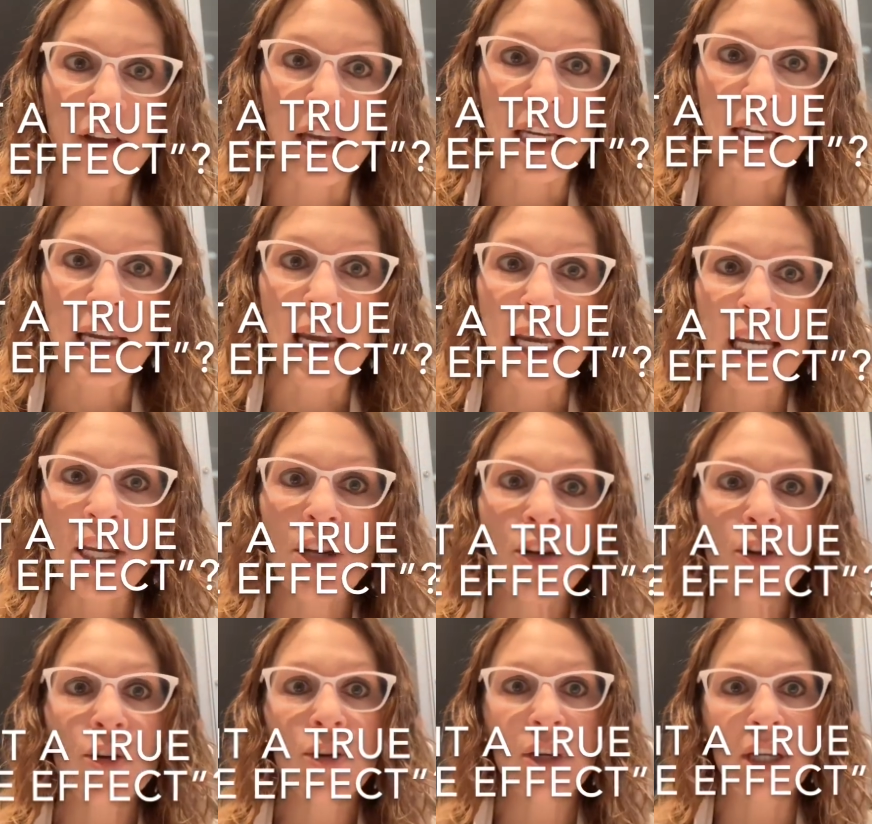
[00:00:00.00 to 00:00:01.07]
And
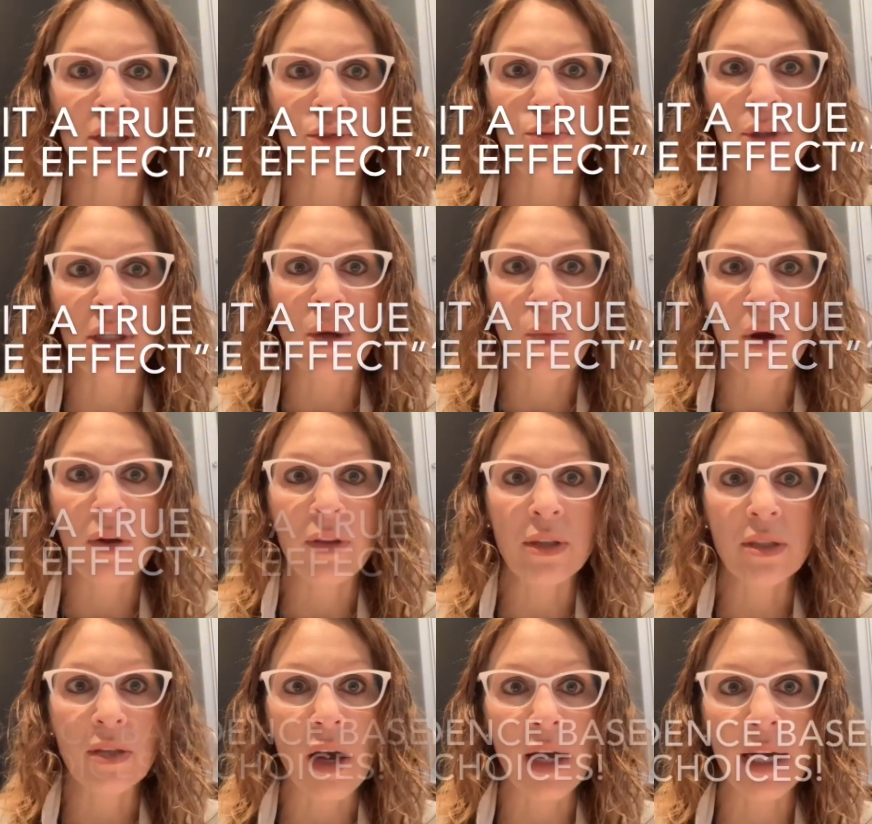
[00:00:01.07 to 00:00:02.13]
here is really where the
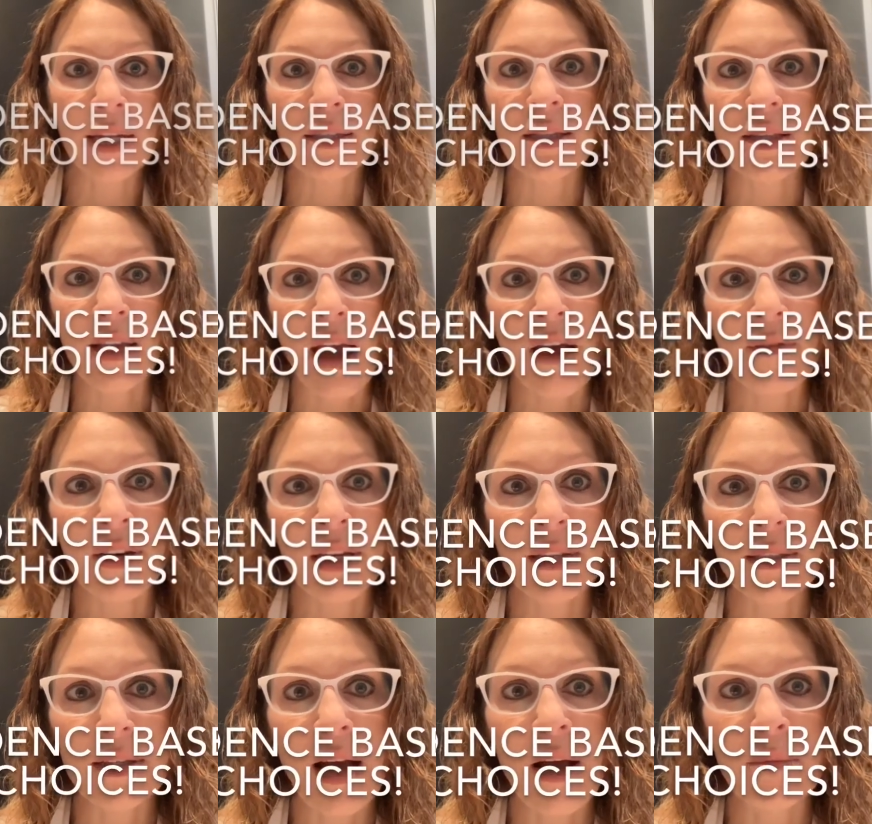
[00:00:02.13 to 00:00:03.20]
science and the
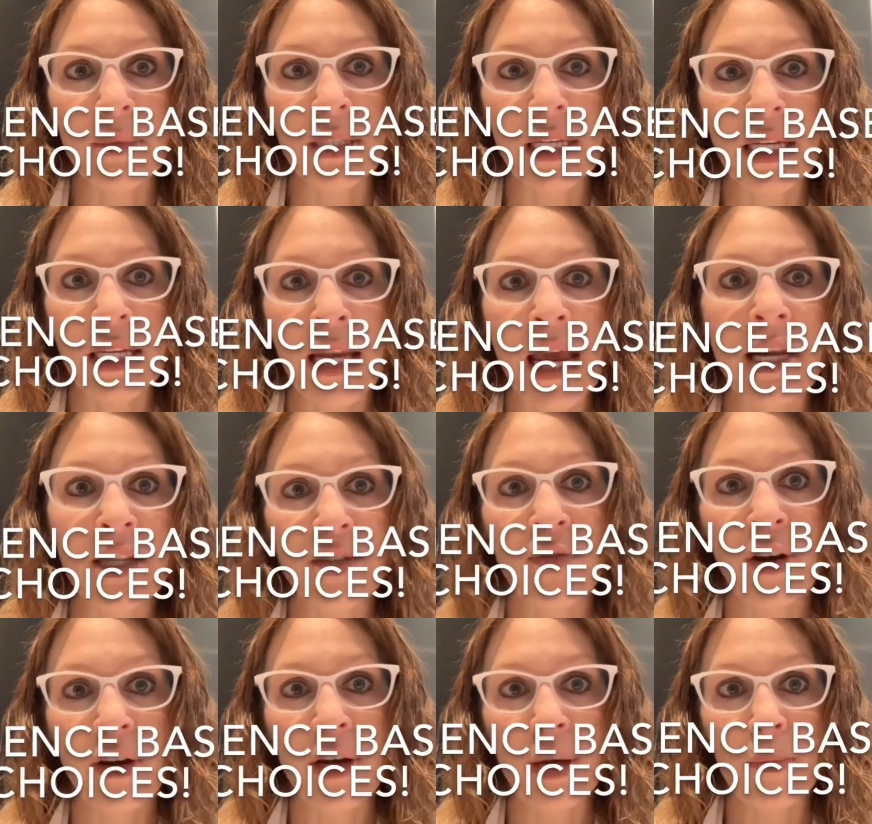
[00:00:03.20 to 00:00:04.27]
evidence comes in and is
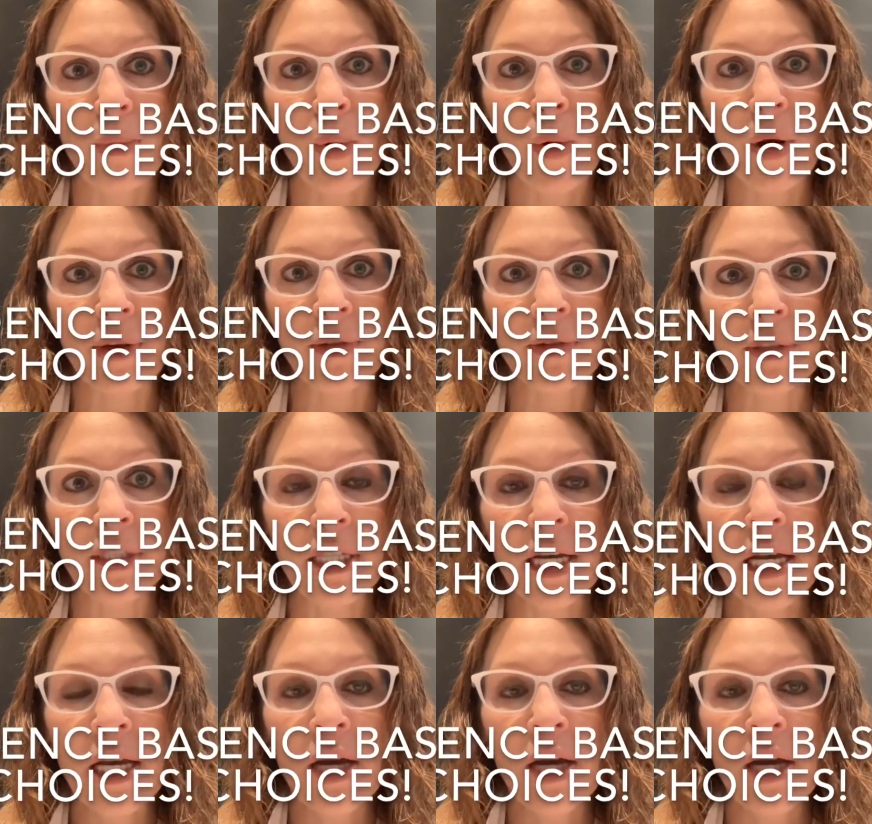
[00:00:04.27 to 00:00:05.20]
very important.